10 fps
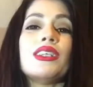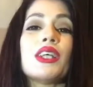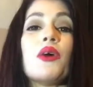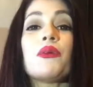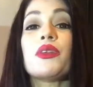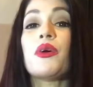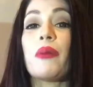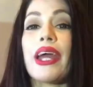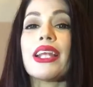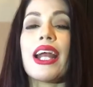So the
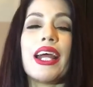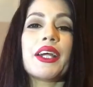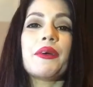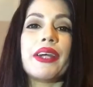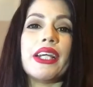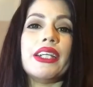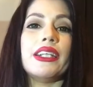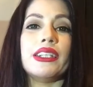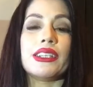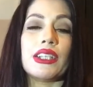way that I
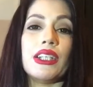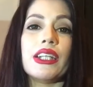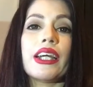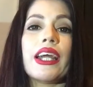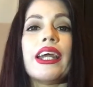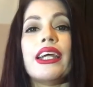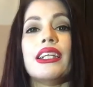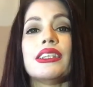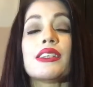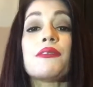created this look
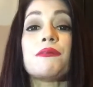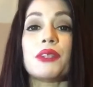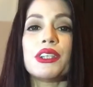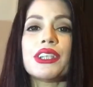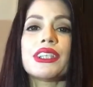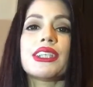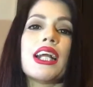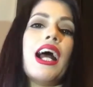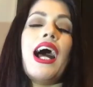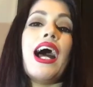is first
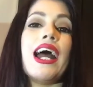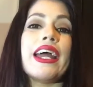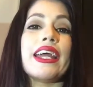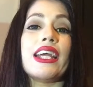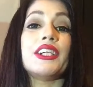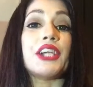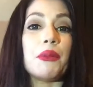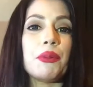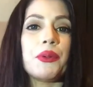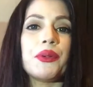I
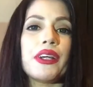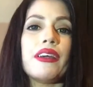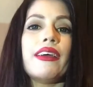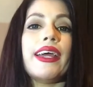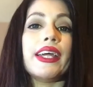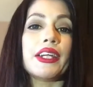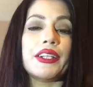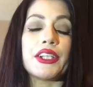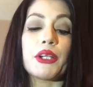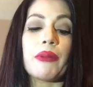shampooed and
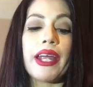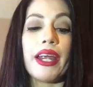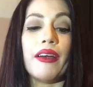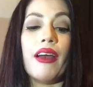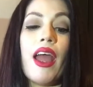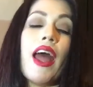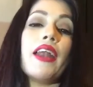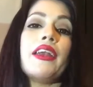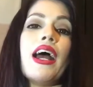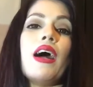conditioned my hair.
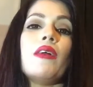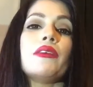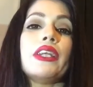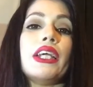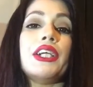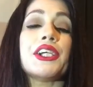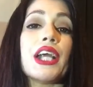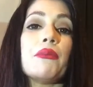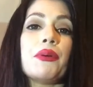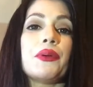Now the
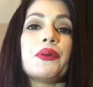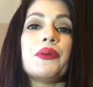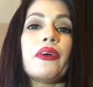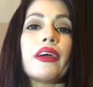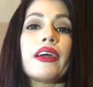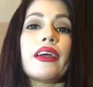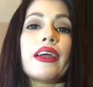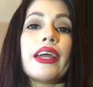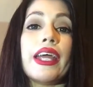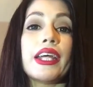shampoo
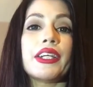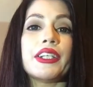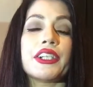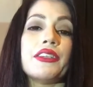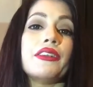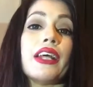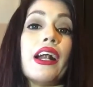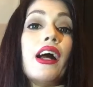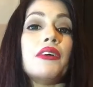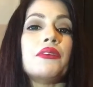and conditioner
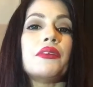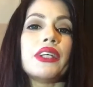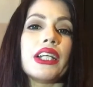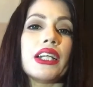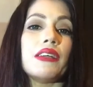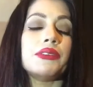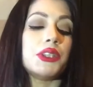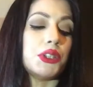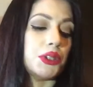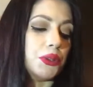that I really love
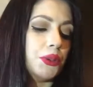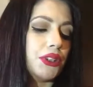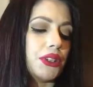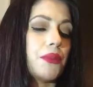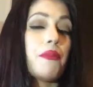to use